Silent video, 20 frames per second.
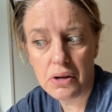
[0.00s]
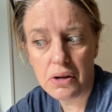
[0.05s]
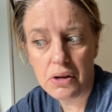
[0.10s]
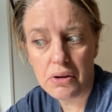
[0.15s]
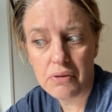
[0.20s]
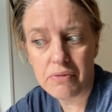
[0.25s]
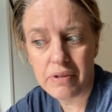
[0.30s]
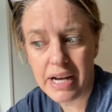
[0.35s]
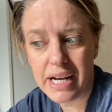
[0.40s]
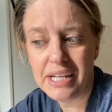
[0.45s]

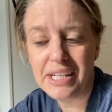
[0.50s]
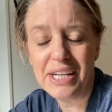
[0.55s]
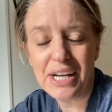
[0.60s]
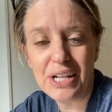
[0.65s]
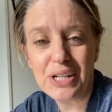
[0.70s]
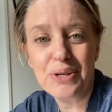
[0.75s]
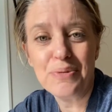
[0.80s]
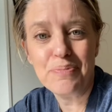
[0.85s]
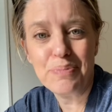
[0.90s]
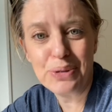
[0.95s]

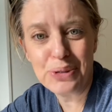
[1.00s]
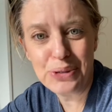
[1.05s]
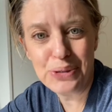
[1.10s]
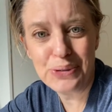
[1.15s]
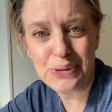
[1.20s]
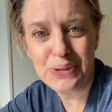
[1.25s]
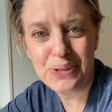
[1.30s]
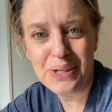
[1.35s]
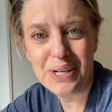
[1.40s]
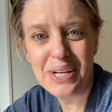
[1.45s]
blue,
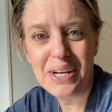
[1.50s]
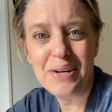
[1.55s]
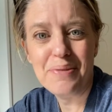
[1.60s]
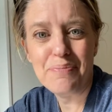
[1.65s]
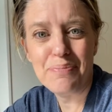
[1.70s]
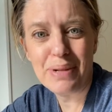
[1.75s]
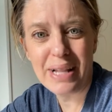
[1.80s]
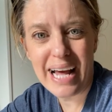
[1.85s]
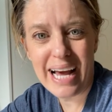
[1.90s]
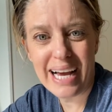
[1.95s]

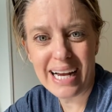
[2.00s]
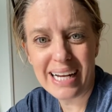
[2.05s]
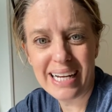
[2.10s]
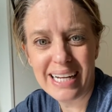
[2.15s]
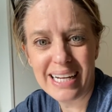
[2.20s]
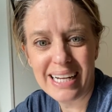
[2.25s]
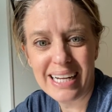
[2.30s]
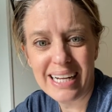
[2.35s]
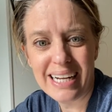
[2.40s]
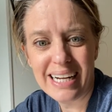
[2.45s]
black,
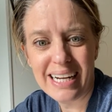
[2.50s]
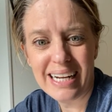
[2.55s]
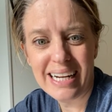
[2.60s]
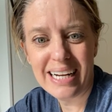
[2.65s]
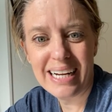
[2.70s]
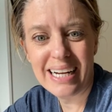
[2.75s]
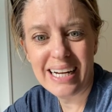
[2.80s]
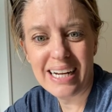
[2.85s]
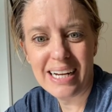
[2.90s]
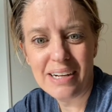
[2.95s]

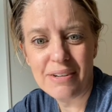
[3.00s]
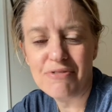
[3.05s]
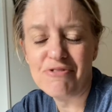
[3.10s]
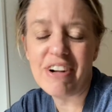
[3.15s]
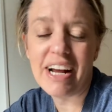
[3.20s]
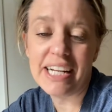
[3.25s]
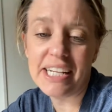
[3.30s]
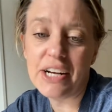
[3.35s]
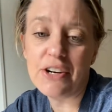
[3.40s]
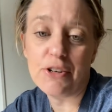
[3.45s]

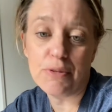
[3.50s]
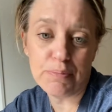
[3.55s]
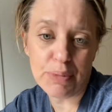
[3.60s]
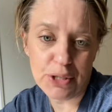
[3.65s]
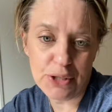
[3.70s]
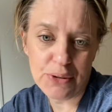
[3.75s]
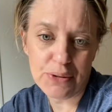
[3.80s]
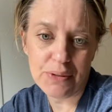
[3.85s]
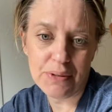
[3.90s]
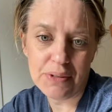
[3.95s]
red, yellow, and
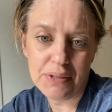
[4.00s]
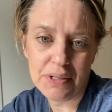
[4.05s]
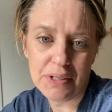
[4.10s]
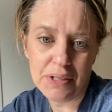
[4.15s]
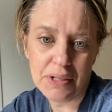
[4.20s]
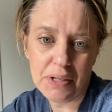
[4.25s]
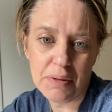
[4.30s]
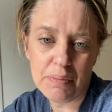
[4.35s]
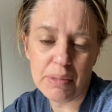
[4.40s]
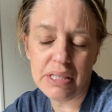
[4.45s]
blue.
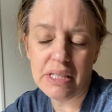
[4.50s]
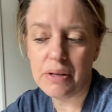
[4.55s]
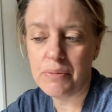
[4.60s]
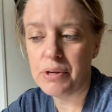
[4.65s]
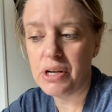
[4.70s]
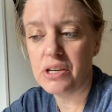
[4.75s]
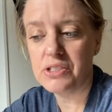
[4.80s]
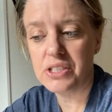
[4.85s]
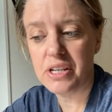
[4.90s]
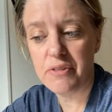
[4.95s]
But then we
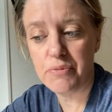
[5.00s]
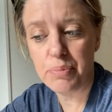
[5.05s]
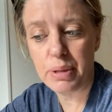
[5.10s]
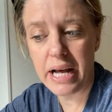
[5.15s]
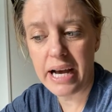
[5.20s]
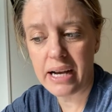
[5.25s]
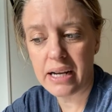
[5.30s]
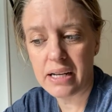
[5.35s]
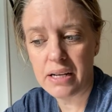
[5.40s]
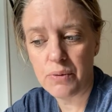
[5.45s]
also have
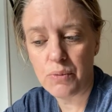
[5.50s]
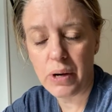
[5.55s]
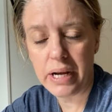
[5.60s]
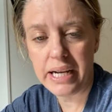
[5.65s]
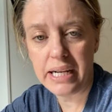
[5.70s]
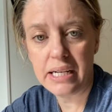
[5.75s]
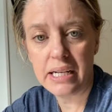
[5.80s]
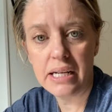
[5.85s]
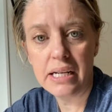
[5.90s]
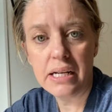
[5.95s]
black and white.
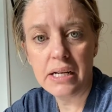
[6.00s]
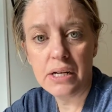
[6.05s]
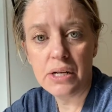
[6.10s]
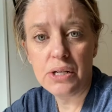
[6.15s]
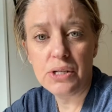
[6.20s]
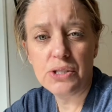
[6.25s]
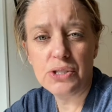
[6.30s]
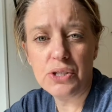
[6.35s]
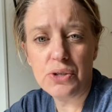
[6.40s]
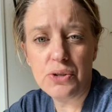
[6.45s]

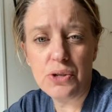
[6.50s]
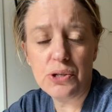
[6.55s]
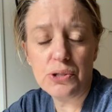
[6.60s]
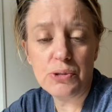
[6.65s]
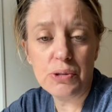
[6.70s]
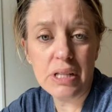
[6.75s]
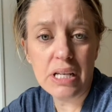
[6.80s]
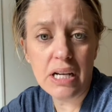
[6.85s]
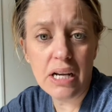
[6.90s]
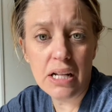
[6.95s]
So those are
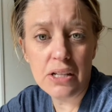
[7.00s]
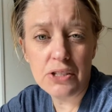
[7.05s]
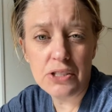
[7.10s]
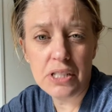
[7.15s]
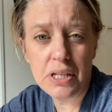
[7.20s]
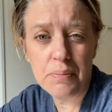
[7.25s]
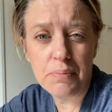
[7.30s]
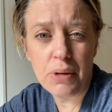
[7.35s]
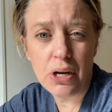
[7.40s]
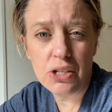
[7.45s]
the colors that
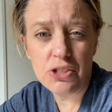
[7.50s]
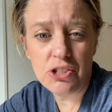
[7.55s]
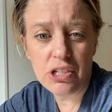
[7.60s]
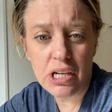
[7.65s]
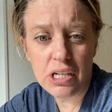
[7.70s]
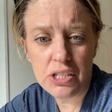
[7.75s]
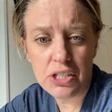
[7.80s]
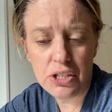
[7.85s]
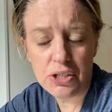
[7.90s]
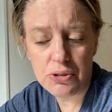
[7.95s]

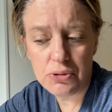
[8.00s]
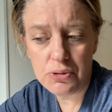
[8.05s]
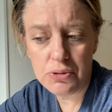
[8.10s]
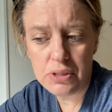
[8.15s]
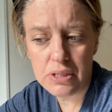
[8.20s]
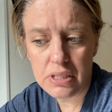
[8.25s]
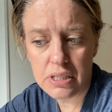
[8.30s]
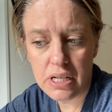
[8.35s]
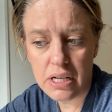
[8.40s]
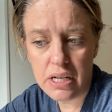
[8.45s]
Mondrian
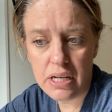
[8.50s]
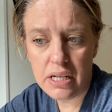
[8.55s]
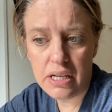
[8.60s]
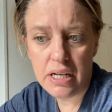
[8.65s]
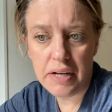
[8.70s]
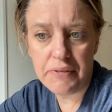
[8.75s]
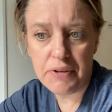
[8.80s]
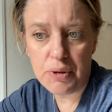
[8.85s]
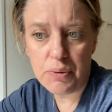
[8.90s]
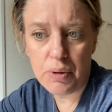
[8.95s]
used.
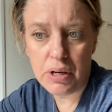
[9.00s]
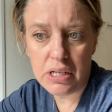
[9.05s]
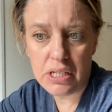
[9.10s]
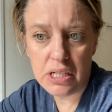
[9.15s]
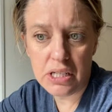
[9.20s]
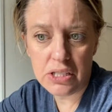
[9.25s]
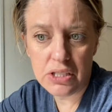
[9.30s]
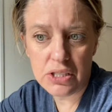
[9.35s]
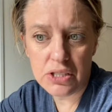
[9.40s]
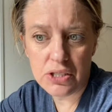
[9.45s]
If you want
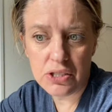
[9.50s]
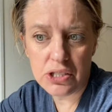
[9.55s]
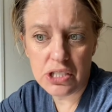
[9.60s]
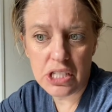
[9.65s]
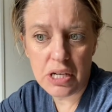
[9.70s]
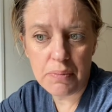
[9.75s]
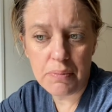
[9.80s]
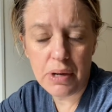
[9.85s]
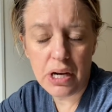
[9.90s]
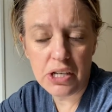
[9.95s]
to search
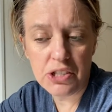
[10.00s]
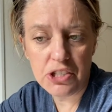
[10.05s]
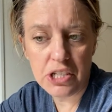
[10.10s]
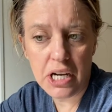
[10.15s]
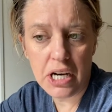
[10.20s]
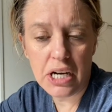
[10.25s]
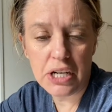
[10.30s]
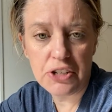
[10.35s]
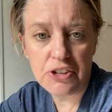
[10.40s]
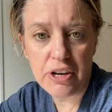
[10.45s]
up
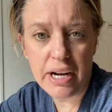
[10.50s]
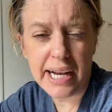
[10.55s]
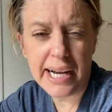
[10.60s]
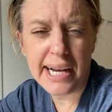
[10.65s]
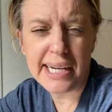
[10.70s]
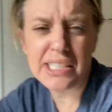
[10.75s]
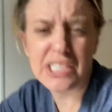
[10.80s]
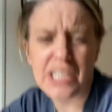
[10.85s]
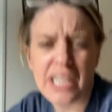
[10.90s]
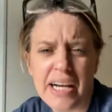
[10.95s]
Mondrian, or I
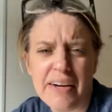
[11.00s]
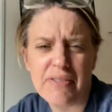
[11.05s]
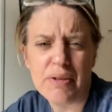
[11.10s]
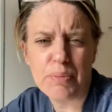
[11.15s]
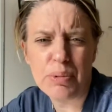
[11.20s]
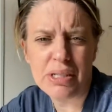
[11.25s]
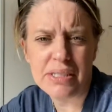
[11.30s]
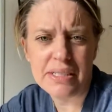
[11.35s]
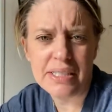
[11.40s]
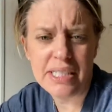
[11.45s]
actually have a
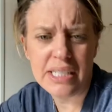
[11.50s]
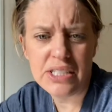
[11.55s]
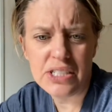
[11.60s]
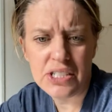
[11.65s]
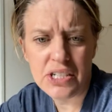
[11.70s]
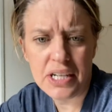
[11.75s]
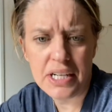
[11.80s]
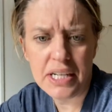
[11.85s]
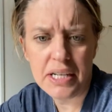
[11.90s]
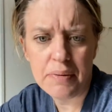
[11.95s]
presentation
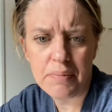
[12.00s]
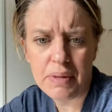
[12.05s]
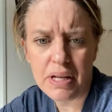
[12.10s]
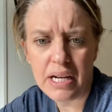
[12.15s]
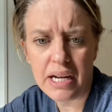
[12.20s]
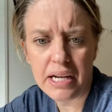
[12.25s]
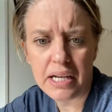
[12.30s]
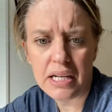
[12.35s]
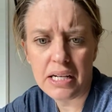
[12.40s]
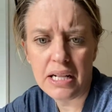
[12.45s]
on him that I
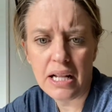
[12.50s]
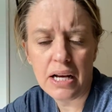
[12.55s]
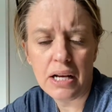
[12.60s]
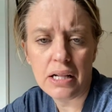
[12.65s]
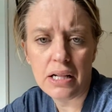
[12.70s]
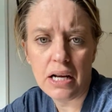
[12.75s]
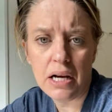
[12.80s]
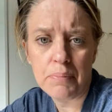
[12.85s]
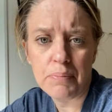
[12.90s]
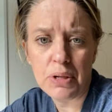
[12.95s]
can
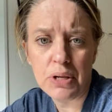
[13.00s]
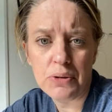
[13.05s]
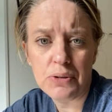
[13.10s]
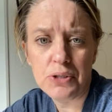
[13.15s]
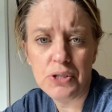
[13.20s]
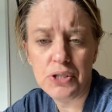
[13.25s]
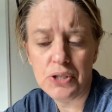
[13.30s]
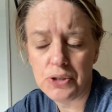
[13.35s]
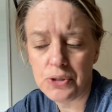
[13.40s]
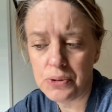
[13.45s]
upload
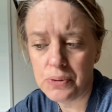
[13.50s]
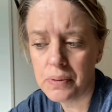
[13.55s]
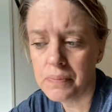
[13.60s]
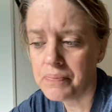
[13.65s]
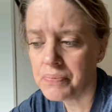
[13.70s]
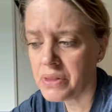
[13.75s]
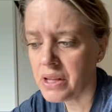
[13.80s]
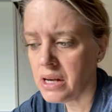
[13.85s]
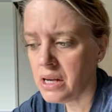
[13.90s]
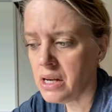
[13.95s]
too.
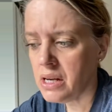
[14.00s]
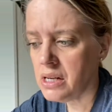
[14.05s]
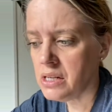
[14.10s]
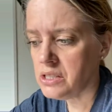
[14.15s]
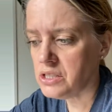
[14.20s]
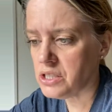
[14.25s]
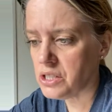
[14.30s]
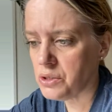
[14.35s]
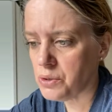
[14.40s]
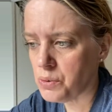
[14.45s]

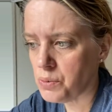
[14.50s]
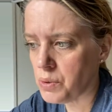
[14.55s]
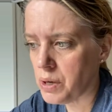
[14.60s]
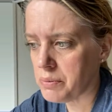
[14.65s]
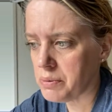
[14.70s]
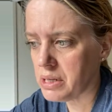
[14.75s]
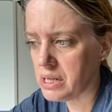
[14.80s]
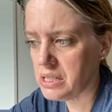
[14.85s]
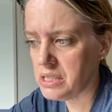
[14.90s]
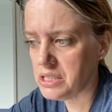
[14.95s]
So what we're
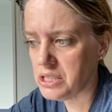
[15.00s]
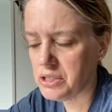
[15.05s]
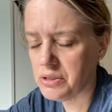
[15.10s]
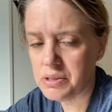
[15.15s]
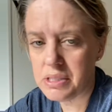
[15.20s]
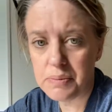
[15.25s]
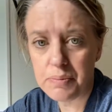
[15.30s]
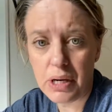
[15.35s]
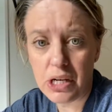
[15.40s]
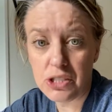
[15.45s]
going to do is
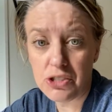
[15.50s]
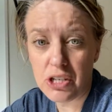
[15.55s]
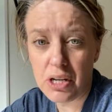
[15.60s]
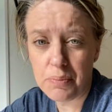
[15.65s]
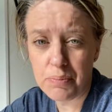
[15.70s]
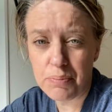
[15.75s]
Mondrian